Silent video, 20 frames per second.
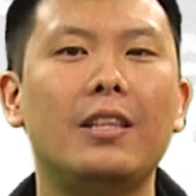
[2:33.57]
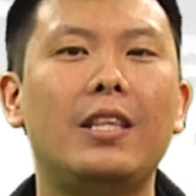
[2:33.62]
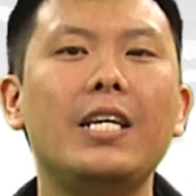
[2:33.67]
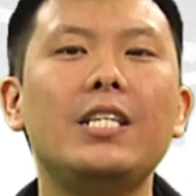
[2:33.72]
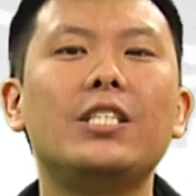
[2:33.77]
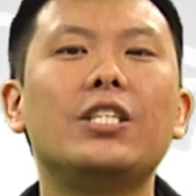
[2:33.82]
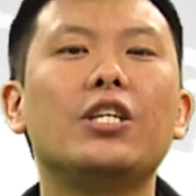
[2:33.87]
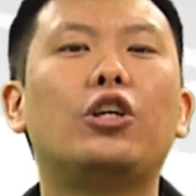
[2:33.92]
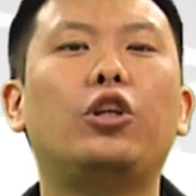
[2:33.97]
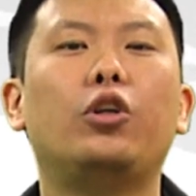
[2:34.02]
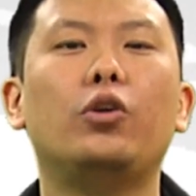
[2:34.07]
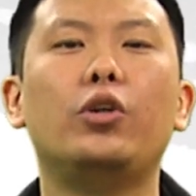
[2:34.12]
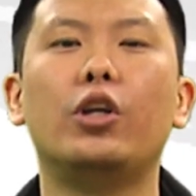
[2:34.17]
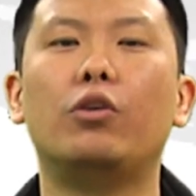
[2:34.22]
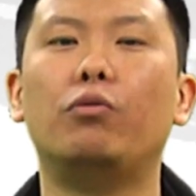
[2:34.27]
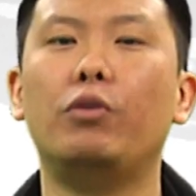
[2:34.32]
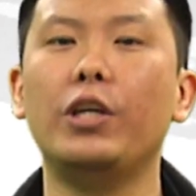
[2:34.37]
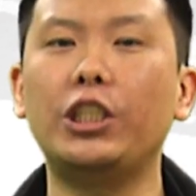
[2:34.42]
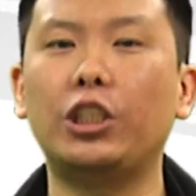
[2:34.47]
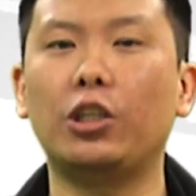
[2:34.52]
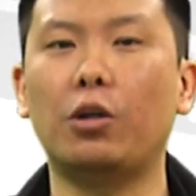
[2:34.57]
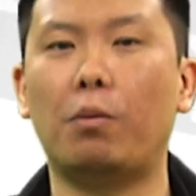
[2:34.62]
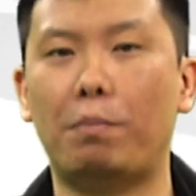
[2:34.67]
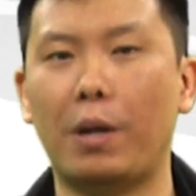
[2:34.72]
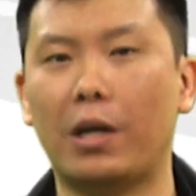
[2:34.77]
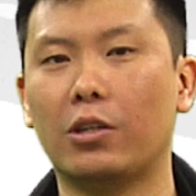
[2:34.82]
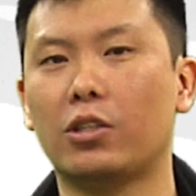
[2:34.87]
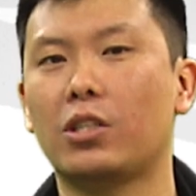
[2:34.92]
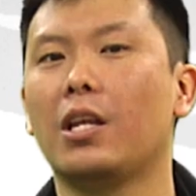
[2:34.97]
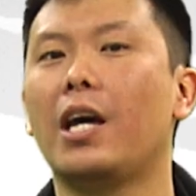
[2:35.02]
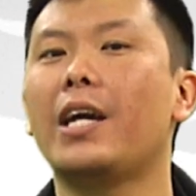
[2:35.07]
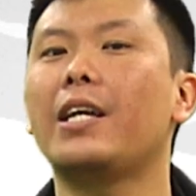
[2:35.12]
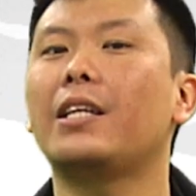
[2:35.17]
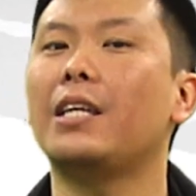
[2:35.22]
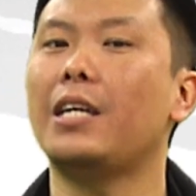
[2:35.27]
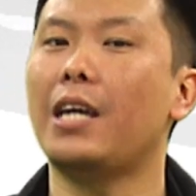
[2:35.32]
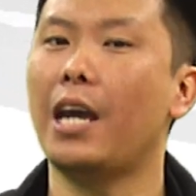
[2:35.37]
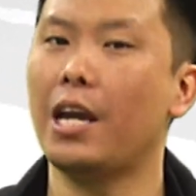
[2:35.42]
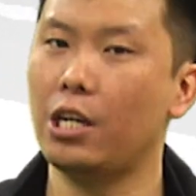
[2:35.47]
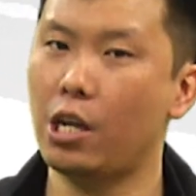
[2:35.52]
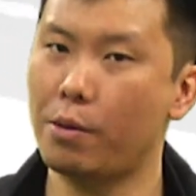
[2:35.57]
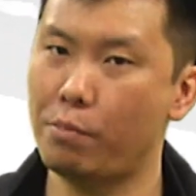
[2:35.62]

These included regional belts like the N